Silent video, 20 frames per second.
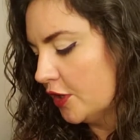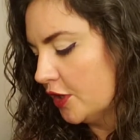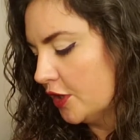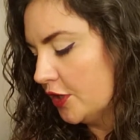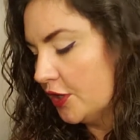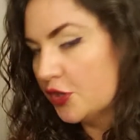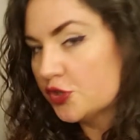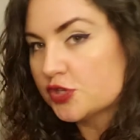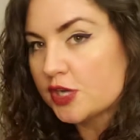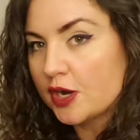
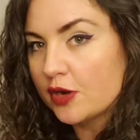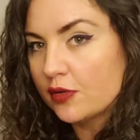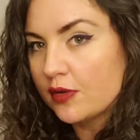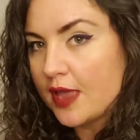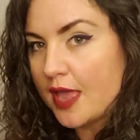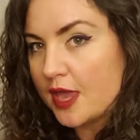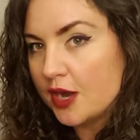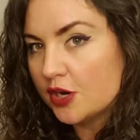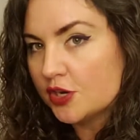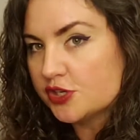your general
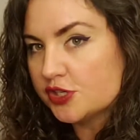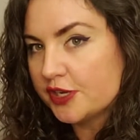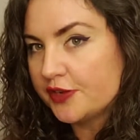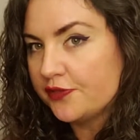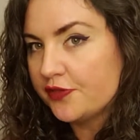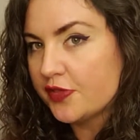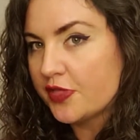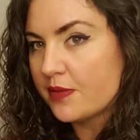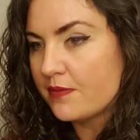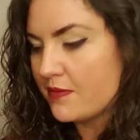energy
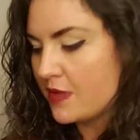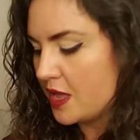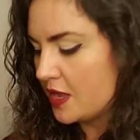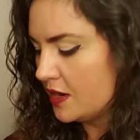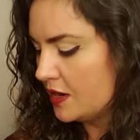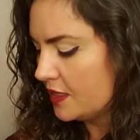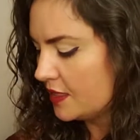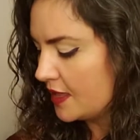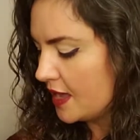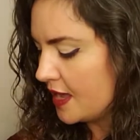for the
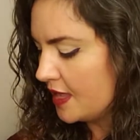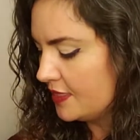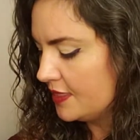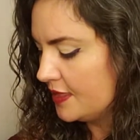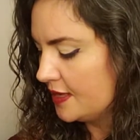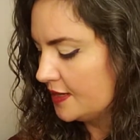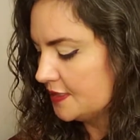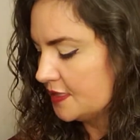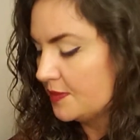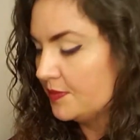month and
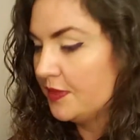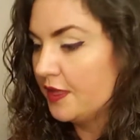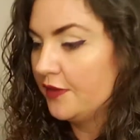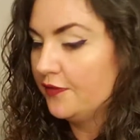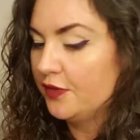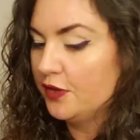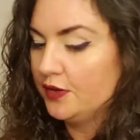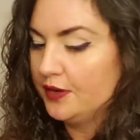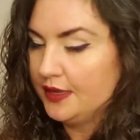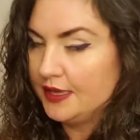then something for
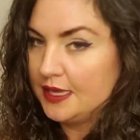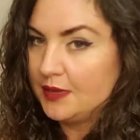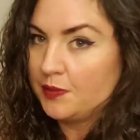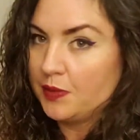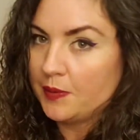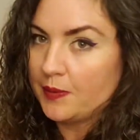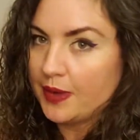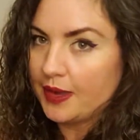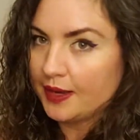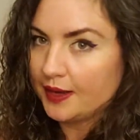you to keep in
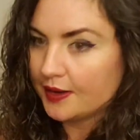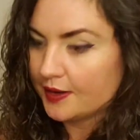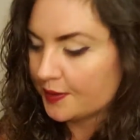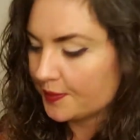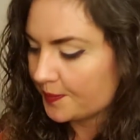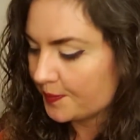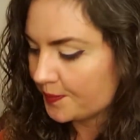mind.